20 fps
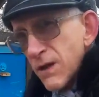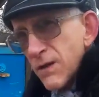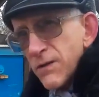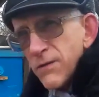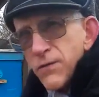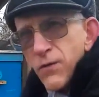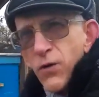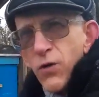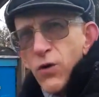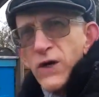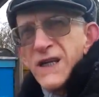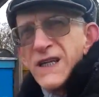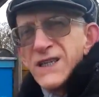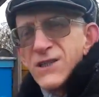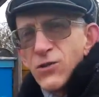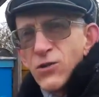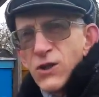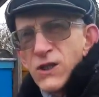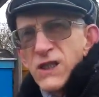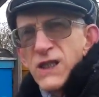for
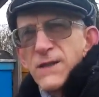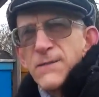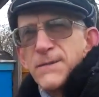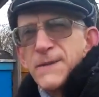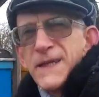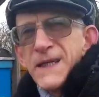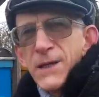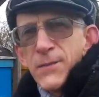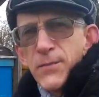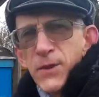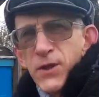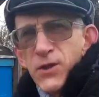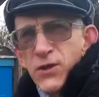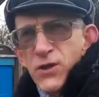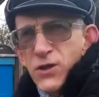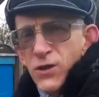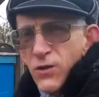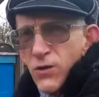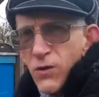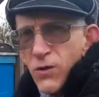interested
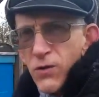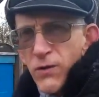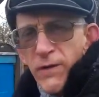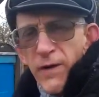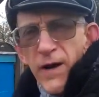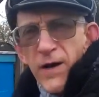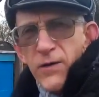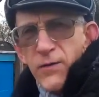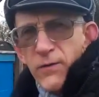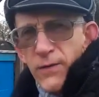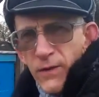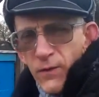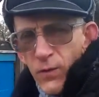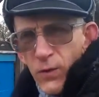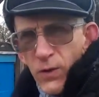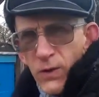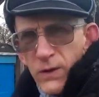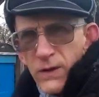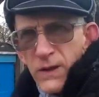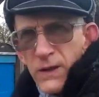beekeepers all around the
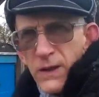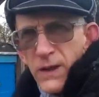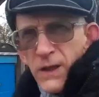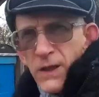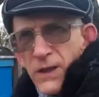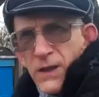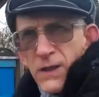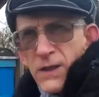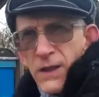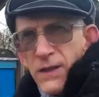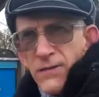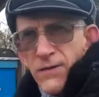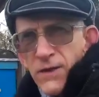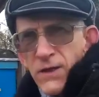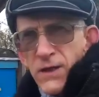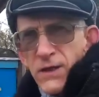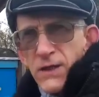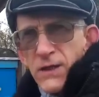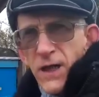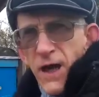world, even
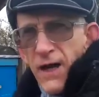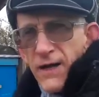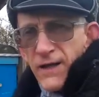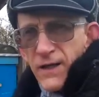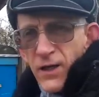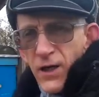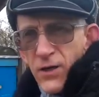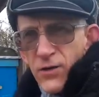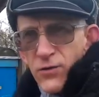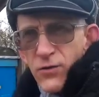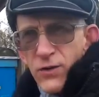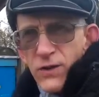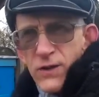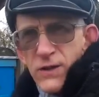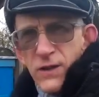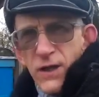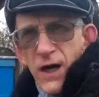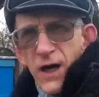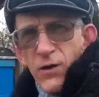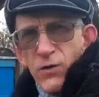in other countries
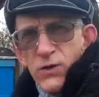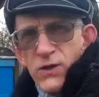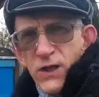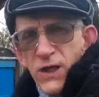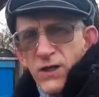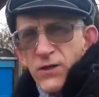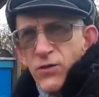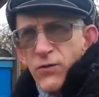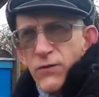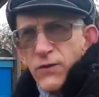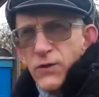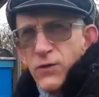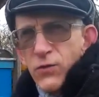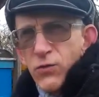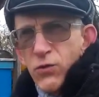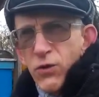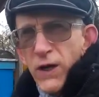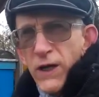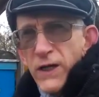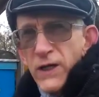outside of
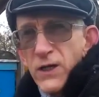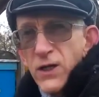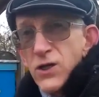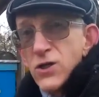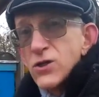Ukraine.